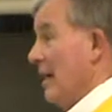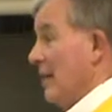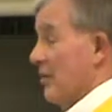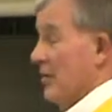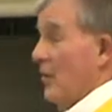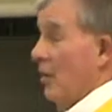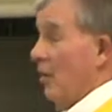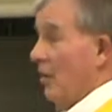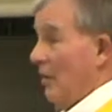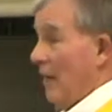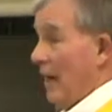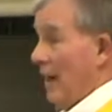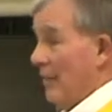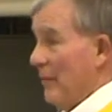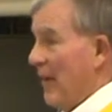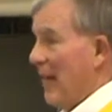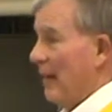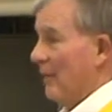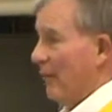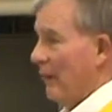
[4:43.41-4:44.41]
So
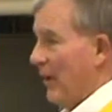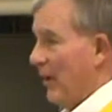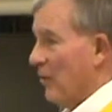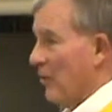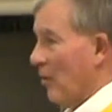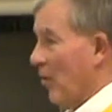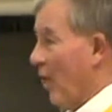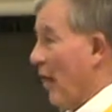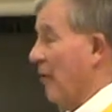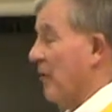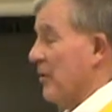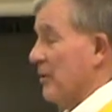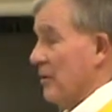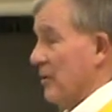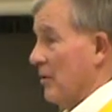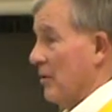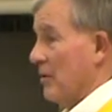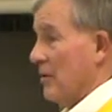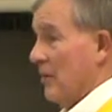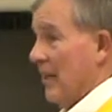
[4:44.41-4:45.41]
I'm not a federal
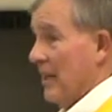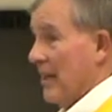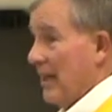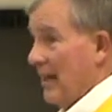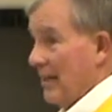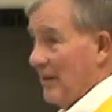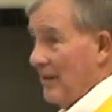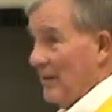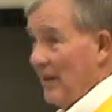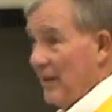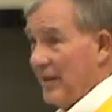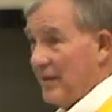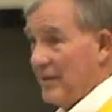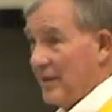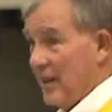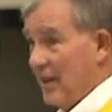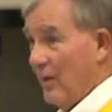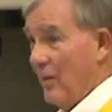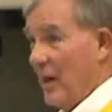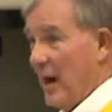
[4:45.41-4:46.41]
officer, so I can't do
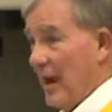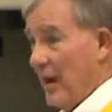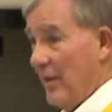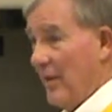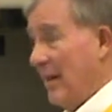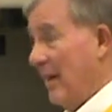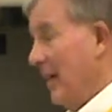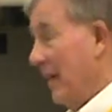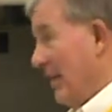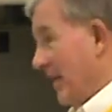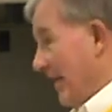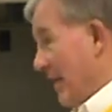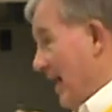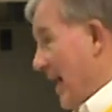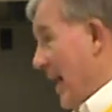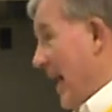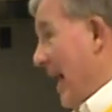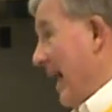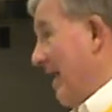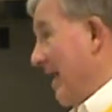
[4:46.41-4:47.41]
anything about
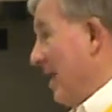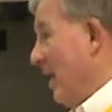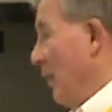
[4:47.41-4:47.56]
that.